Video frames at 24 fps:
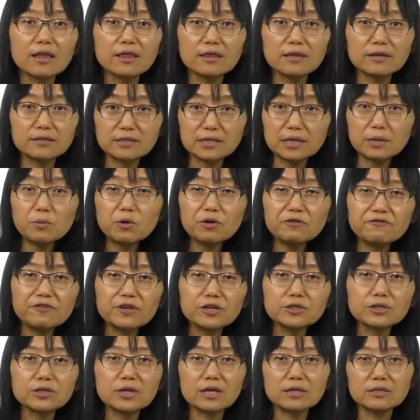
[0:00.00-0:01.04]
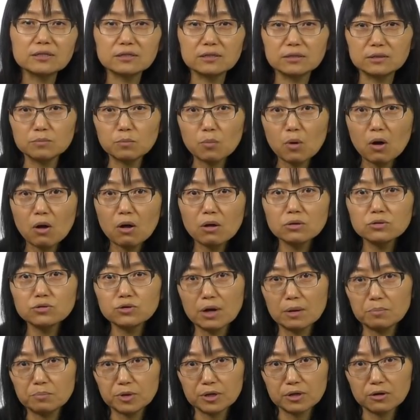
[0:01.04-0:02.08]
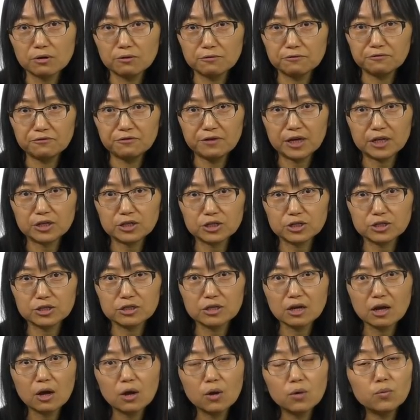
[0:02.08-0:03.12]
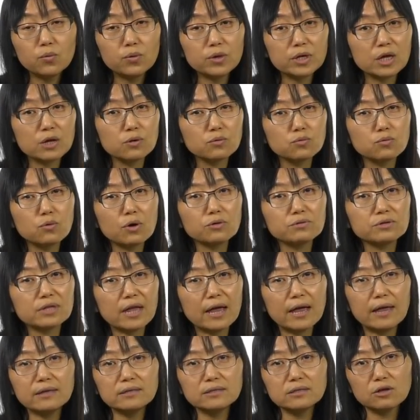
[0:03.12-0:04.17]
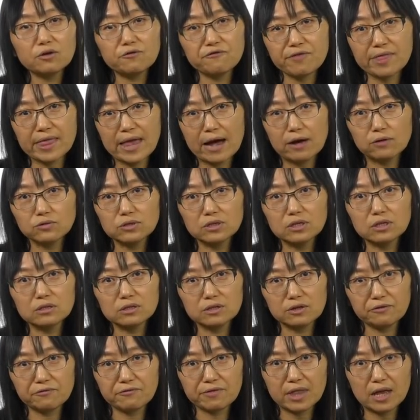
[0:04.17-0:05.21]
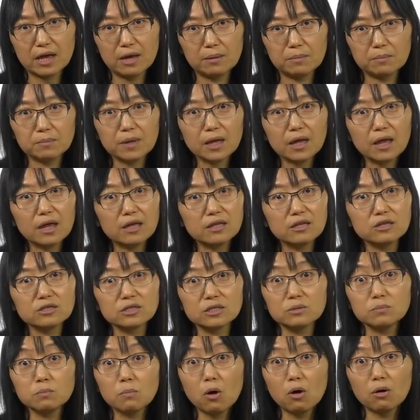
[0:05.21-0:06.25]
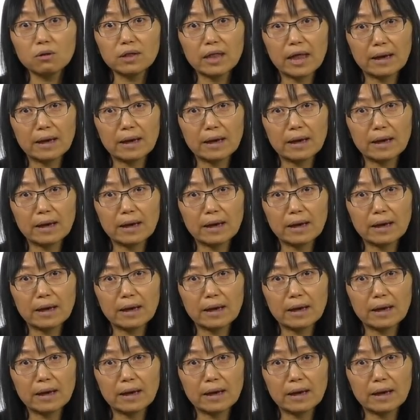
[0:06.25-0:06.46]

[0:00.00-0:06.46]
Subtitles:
The zebrafish is a small tropical fish. We can grow tens of thousands of them in a small